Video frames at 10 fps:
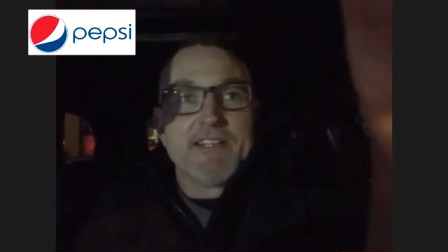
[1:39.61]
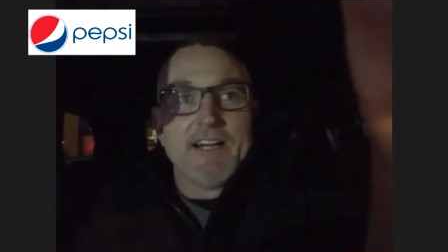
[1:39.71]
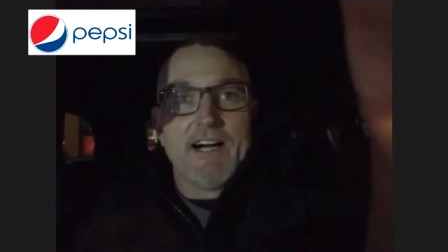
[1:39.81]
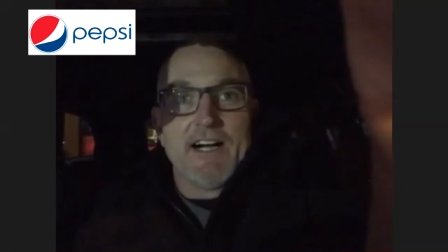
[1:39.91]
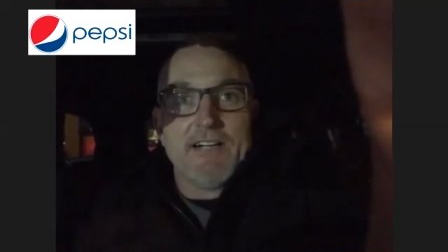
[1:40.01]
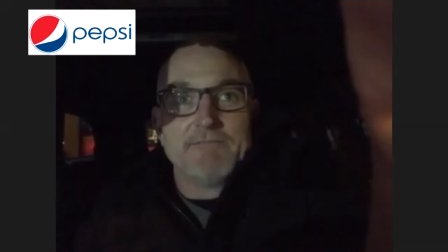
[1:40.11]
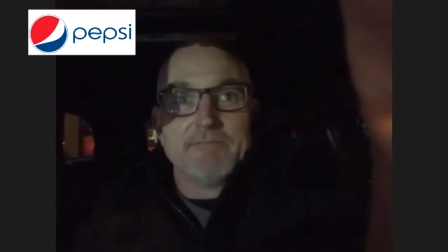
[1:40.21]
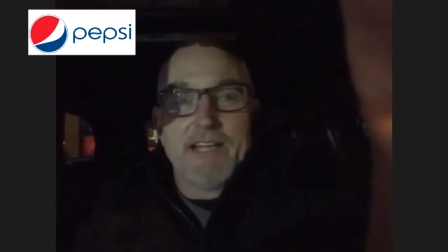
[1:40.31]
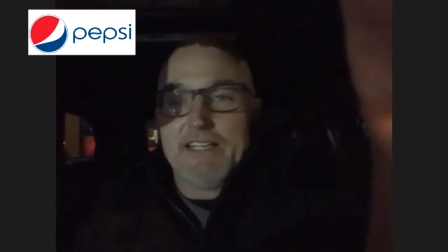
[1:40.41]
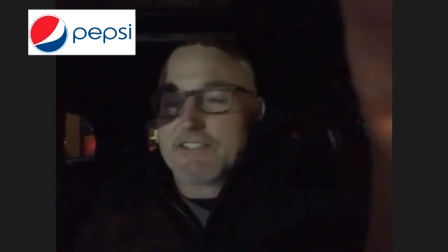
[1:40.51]
Um,
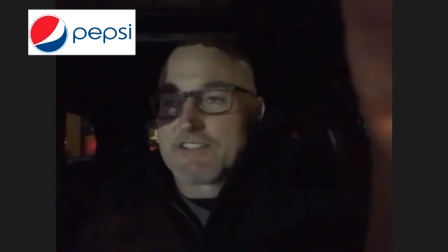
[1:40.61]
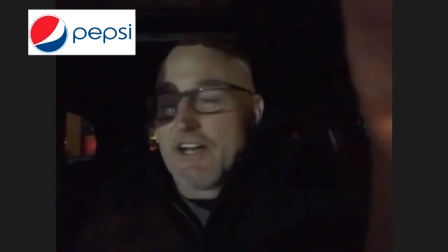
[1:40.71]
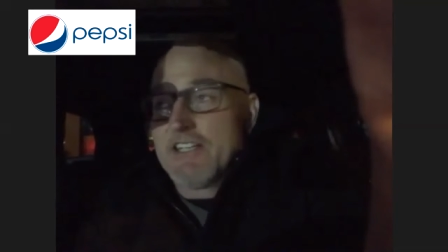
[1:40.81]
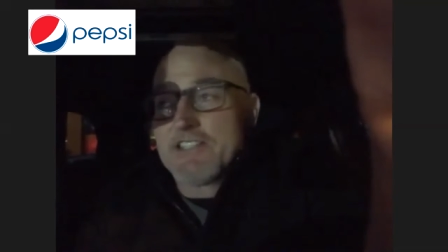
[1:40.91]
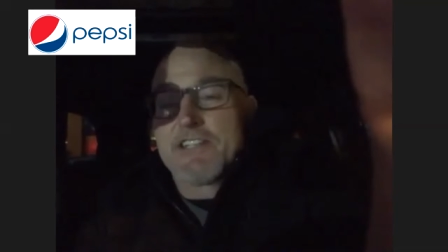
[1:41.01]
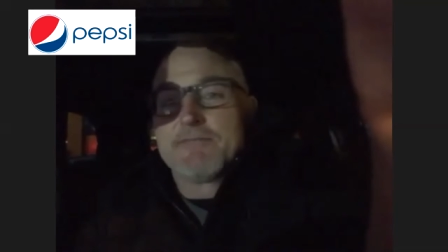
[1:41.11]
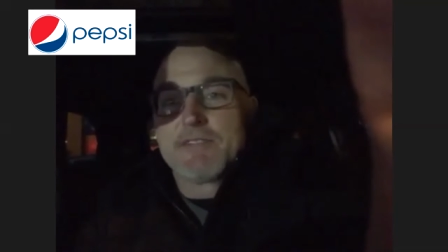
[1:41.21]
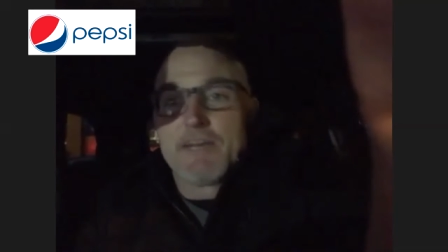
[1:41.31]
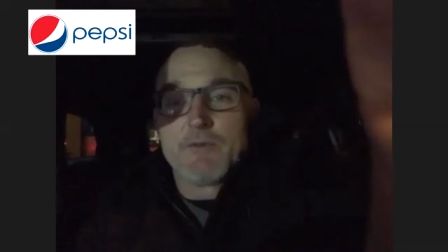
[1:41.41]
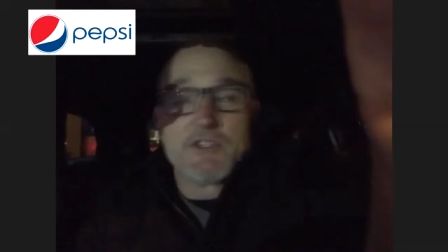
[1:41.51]
and it's not easy.
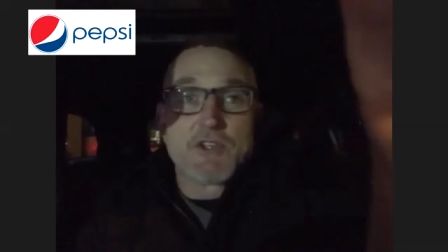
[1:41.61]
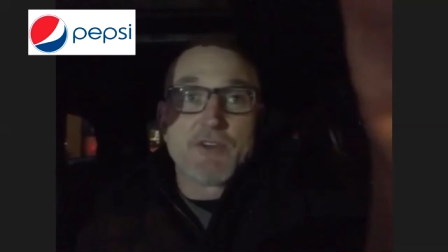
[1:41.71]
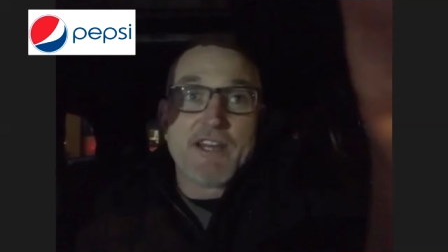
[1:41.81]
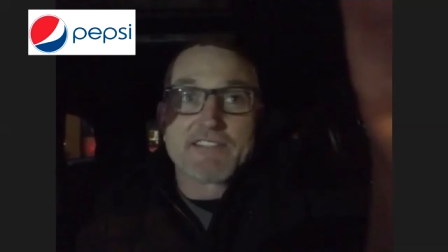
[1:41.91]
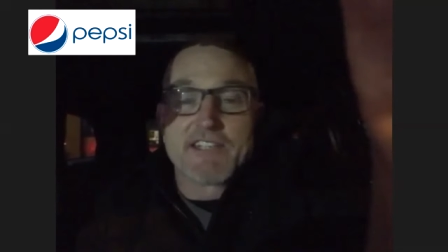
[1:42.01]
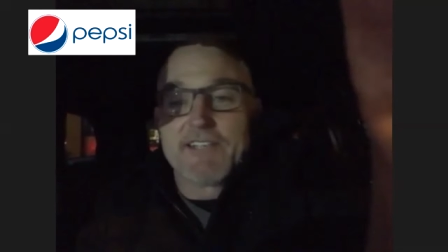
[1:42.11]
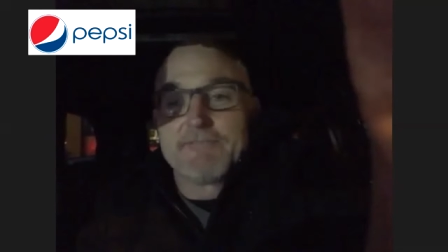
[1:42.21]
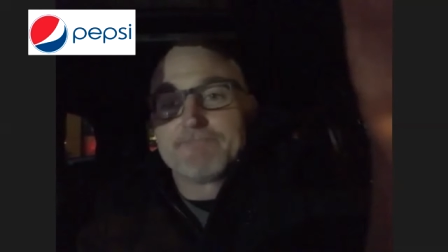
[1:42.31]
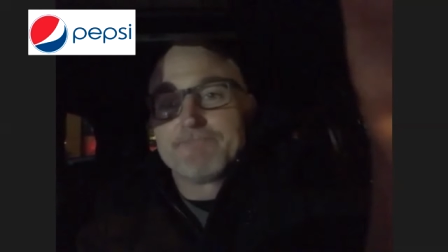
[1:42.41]
And we showed that tonight.